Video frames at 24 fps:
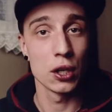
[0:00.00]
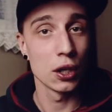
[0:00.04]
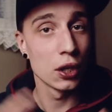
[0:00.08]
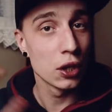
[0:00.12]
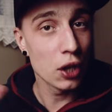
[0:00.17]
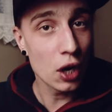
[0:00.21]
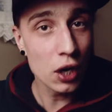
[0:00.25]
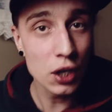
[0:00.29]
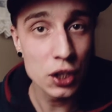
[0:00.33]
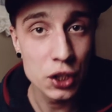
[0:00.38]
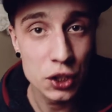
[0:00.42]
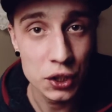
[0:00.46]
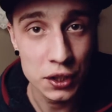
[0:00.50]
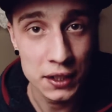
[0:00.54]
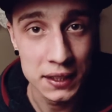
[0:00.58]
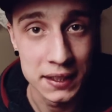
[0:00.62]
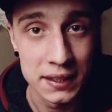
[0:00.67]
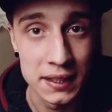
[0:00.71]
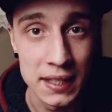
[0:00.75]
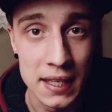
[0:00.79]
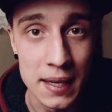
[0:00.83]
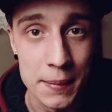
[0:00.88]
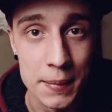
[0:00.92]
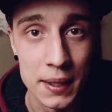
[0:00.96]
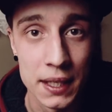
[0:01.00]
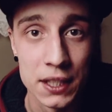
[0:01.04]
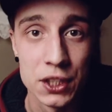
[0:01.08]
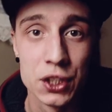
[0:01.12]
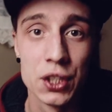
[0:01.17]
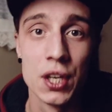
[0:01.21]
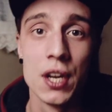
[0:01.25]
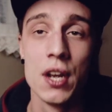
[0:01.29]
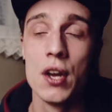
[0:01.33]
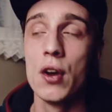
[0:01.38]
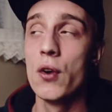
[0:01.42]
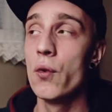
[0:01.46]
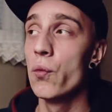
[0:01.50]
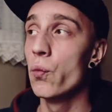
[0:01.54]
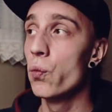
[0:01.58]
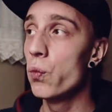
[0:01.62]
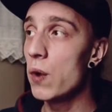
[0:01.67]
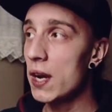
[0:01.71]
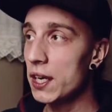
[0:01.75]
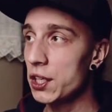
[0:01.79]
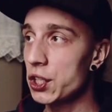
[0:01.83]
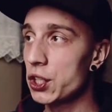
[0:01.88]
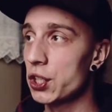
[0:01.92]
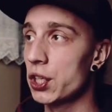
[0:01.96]
larger in the image,
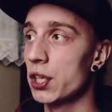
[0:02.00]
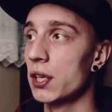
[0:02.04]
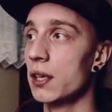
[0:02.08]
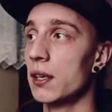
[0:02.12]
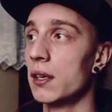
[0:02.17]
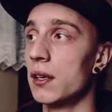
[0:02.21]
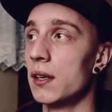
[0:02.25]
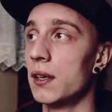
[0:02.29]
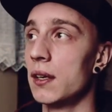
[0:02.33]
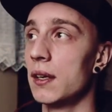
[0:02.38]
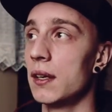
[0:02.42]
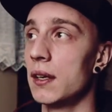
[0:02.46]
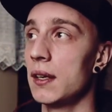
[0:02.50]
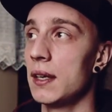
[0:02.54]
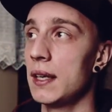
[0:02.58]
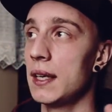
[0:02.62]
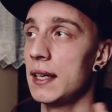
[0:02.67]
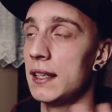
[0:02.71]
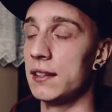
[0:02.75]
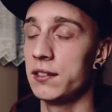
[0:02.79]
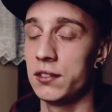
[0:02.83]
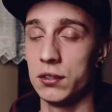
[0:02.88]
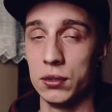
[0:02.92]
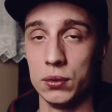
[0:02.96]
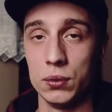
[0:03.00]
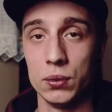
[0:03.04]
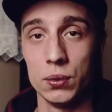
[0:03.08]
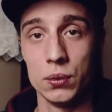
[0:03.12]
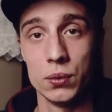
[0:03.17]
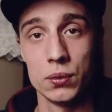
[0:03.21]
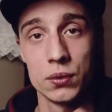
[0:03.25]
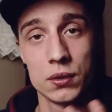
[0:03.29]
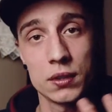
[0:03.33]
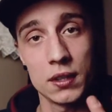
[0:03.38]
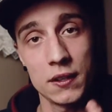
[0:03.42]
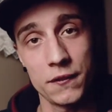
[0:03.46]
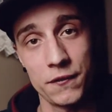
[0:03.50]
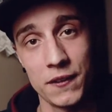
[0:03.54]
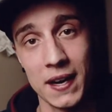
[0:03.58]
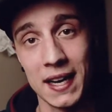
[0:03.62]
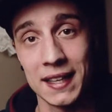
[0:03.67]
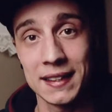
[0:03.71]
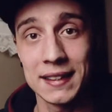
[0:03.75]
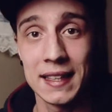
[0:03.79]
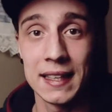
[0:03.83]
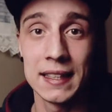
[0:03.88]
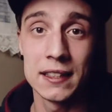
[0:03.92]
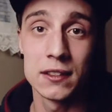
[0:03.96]
which is due to the
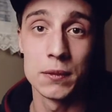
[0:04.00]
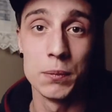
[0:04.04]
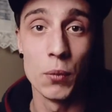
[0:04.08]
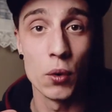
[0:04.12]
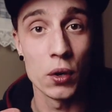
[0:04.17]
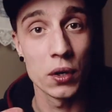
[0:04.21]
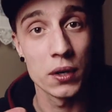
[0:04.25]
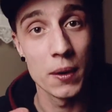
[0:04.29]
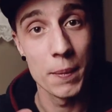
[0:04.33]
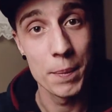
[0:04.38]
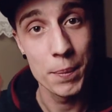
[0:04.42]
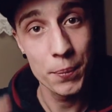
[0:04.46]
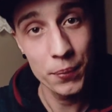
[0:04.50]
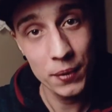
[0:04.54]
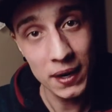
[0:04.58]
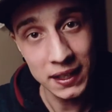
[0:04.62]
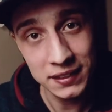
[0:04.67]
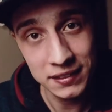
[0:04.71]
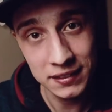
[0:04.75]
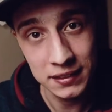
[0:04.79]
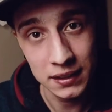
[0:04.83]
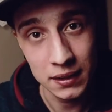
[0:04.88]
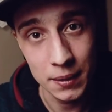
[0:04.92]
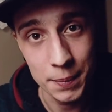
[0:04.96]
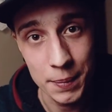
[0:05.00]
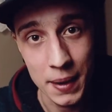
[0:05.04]
fact that it's more compressed in the